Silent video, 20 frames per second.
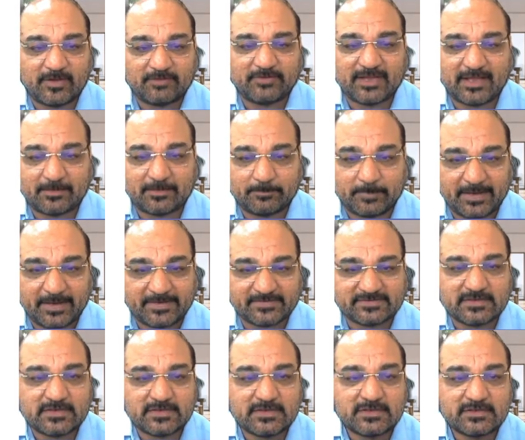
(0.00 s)
we are
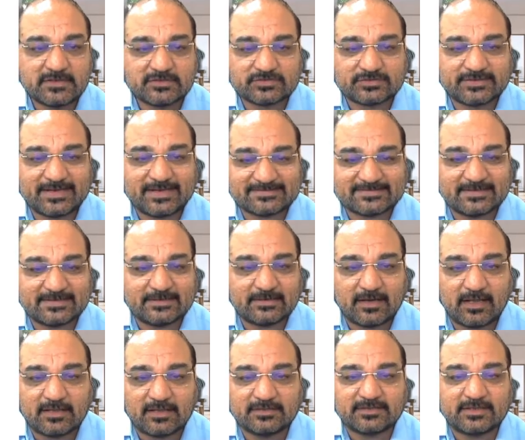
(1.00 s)
based. So that's
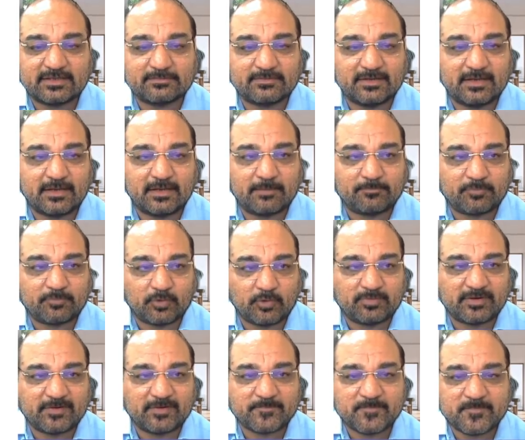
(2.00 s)
another
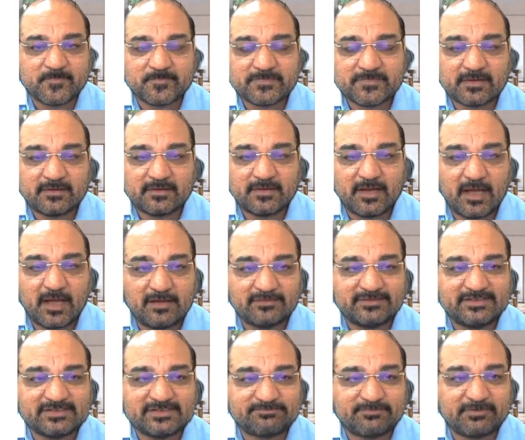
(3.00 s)
problem. Now,
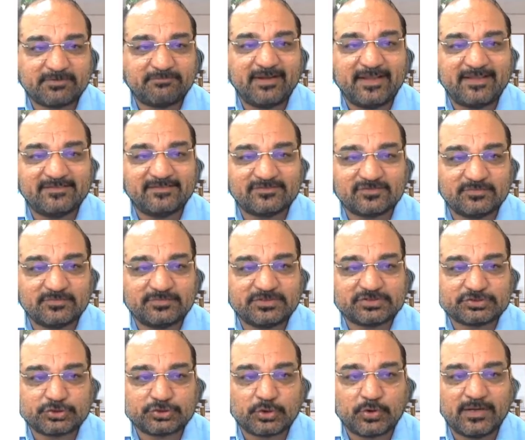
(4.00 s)
this prevalence of the
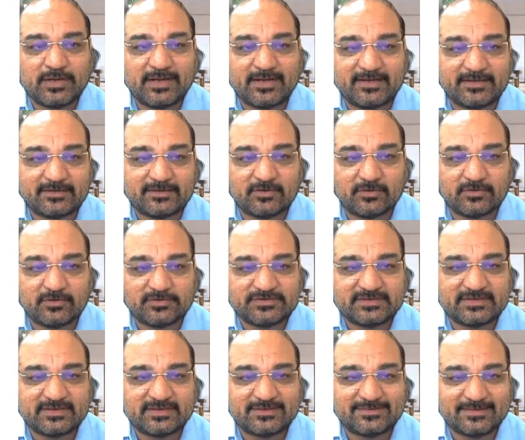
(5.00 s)
soil and
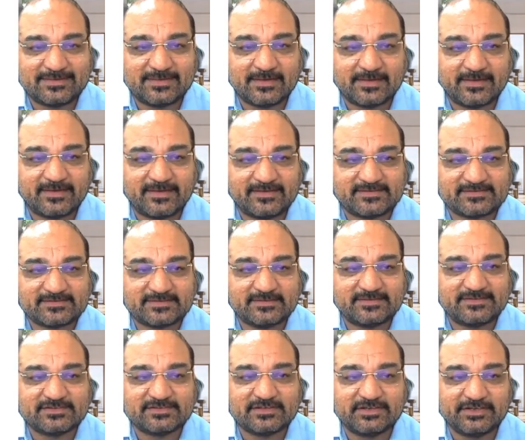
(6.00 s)
ecological degradation
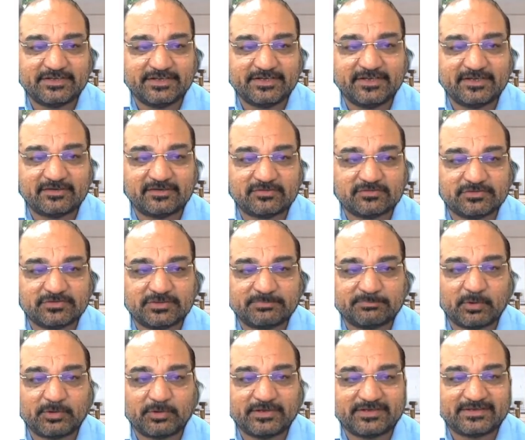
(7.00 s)
is leading to the
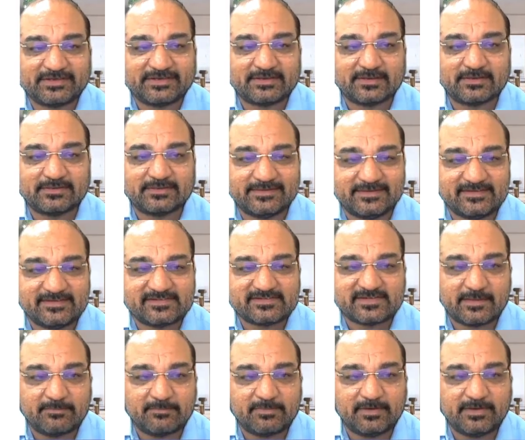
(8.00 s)
political
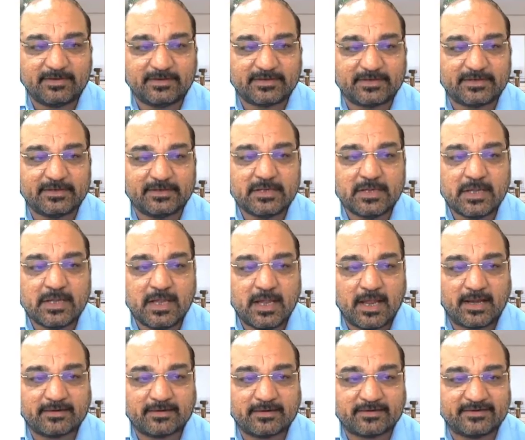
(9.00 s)
instability
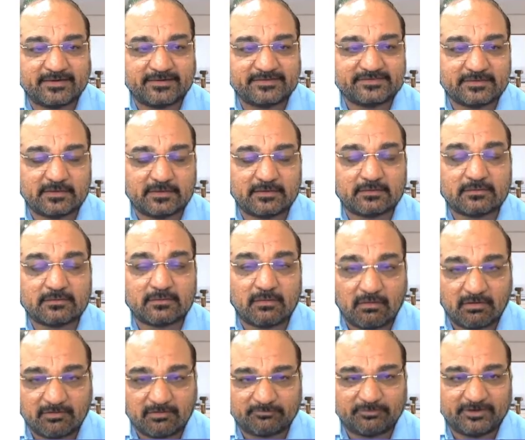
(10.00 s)
and regional
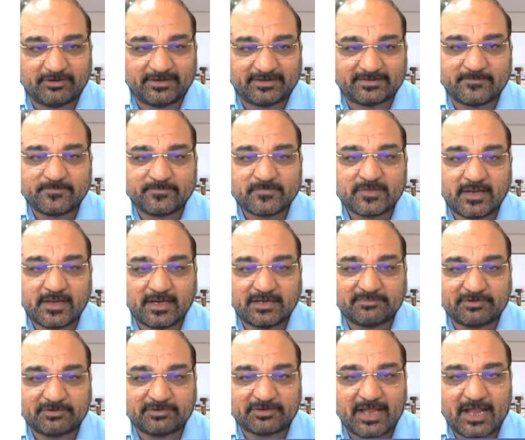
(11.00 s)
conflict. And
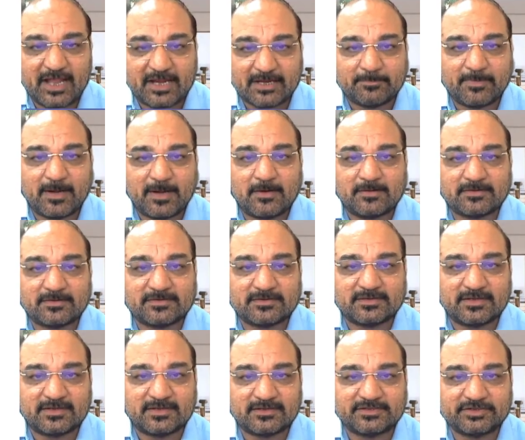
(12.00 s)
if we talk about
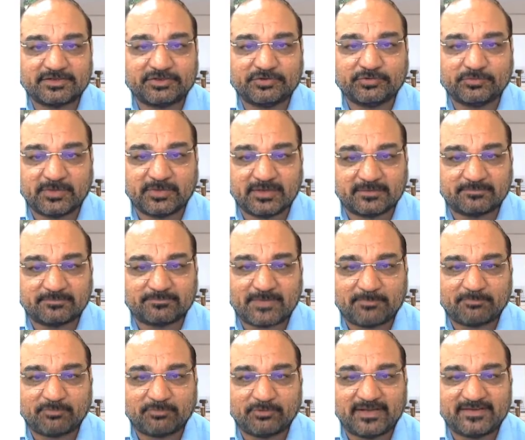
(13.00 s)
the human
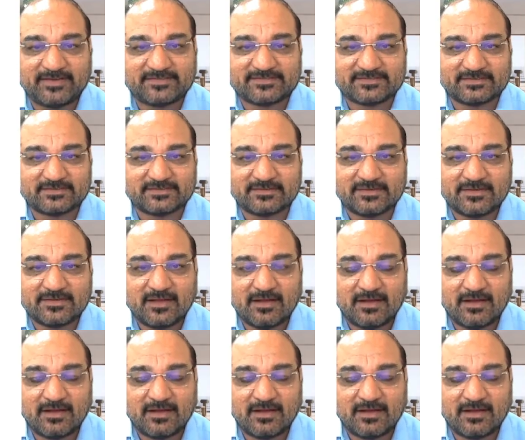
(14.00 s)
population